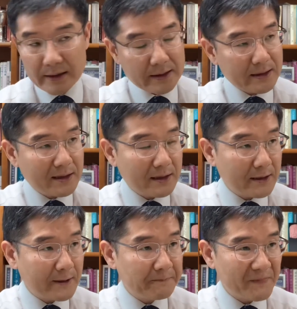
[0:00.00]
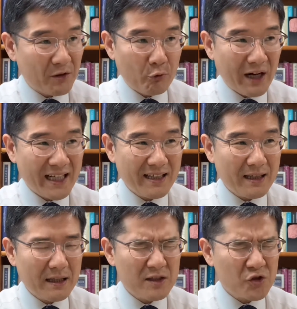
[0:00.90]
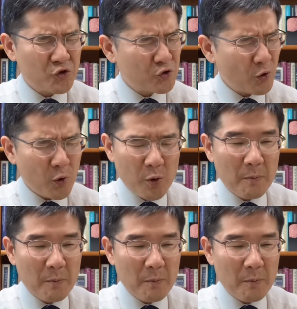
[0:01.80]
write so